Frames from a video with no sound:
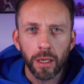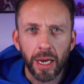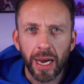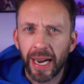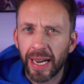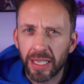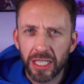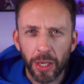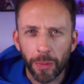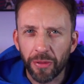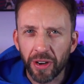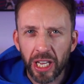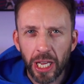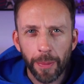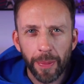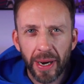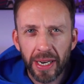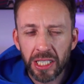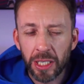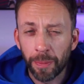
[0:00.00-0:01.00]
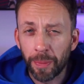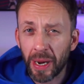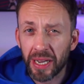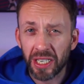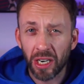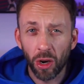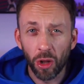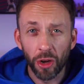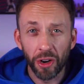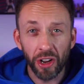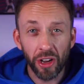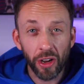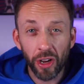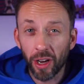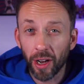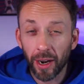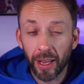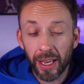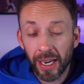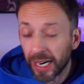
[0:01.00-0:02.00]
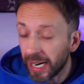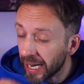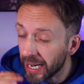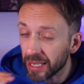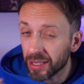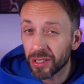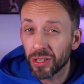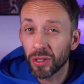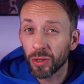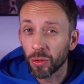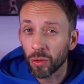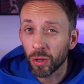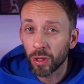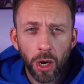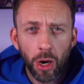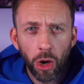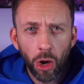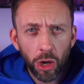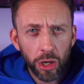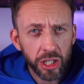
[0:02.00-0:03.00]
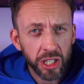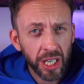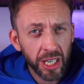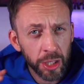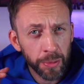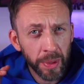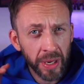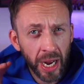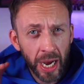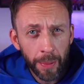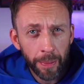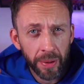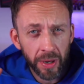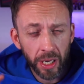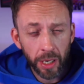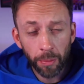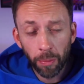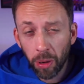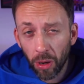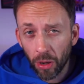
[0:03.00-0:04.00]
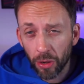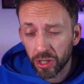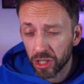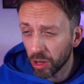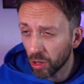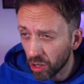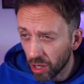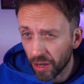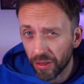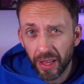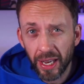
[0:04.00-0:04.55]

I had to bring you back to Badalona early, I had to. Lots has been happening. Plus, look at